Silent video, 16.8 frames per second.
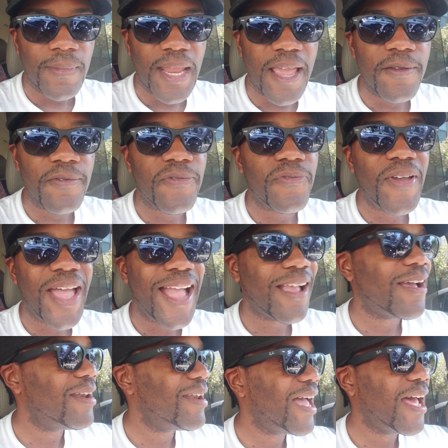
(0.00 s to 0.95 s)
in fact,
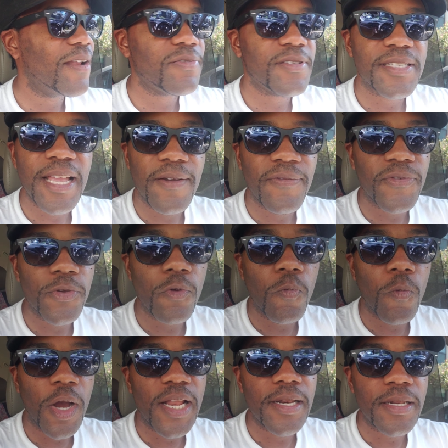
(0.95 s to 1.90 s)
a lot of stuff you
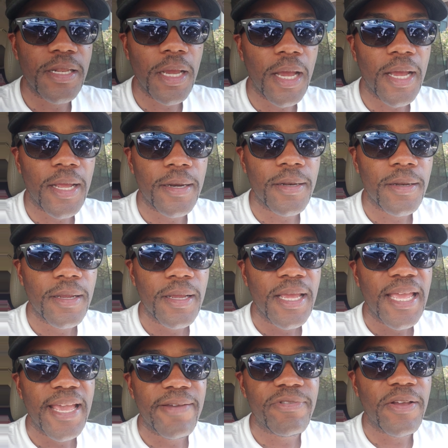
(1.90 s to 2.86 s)
want done,
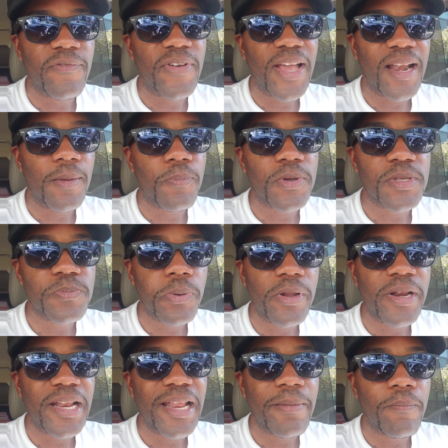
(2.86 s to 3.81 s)
if developers
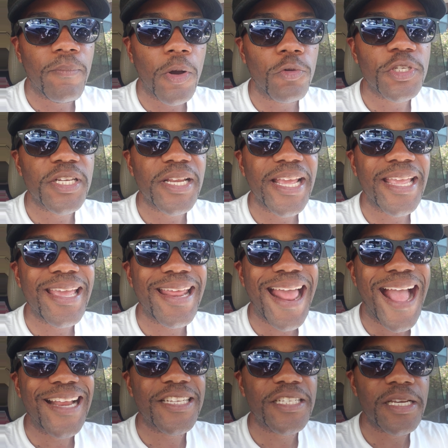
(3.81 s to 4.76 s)
put it in motion, it can
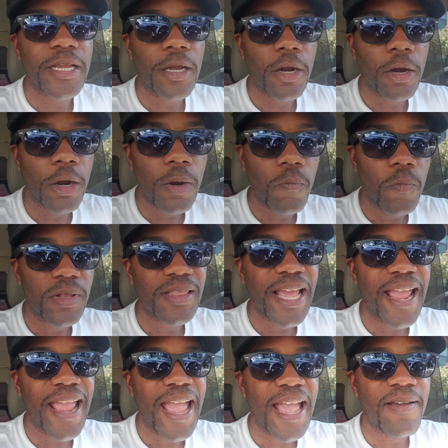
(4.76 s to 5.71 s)
actually hurt what
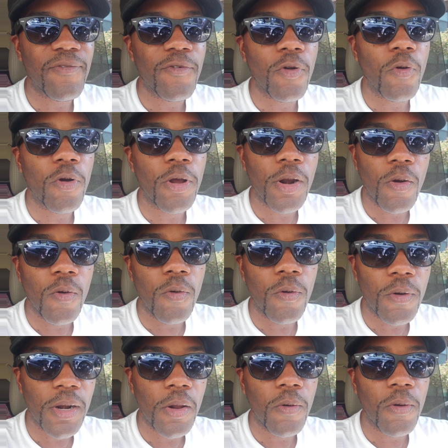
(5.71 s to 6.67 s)
they have going
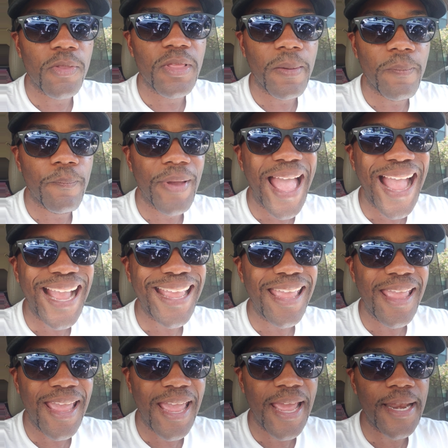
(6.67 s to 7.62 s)
on on the back
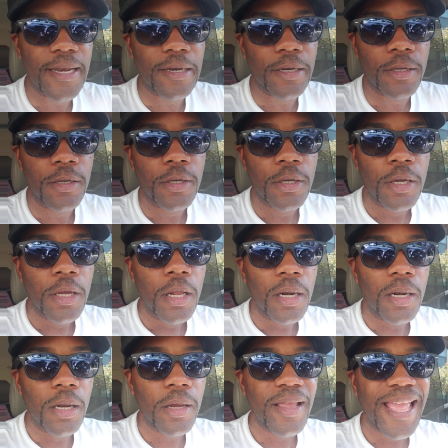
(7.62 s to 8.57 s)
end.
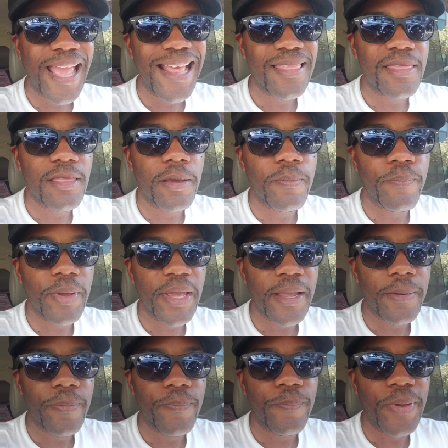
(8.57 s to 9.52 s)
Look at the
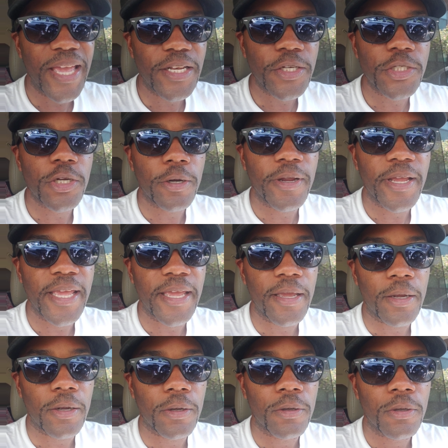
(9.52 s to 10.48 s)
big picture
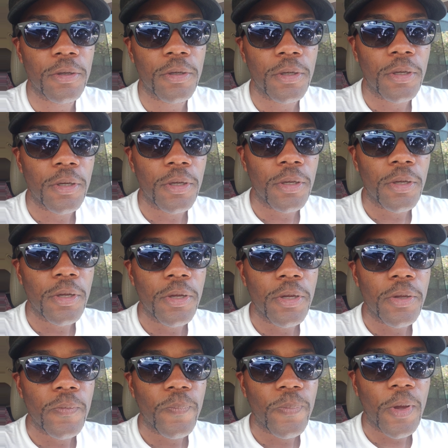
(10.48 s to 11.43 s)
here.
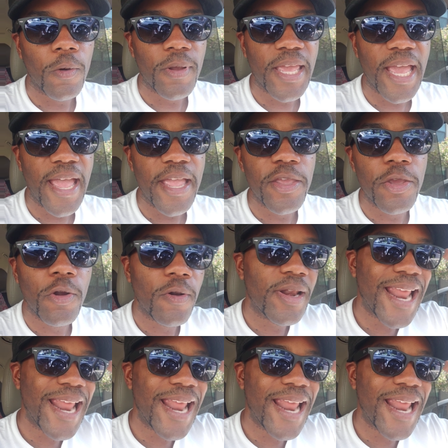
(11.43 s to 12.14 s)
Okay, you're